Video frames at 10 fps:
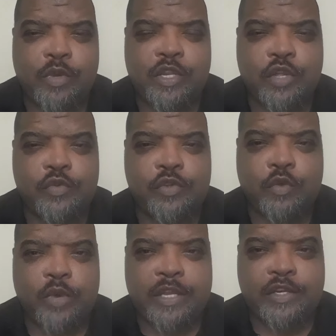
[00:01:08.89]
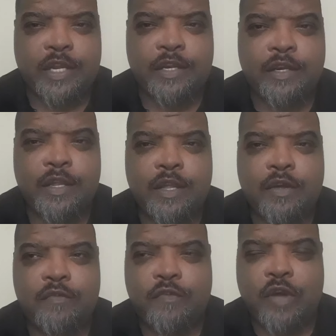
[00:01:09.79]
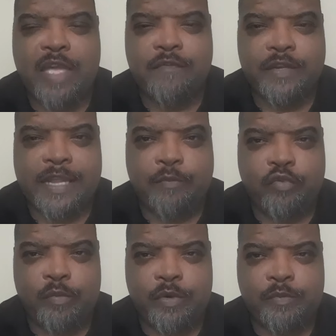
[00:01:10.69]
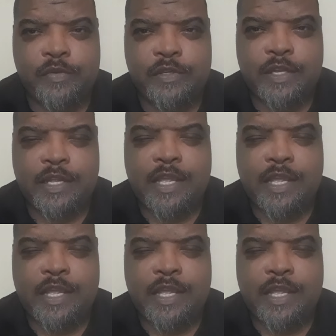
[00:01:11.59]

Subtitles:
would use your Wing Chun for everyday problems,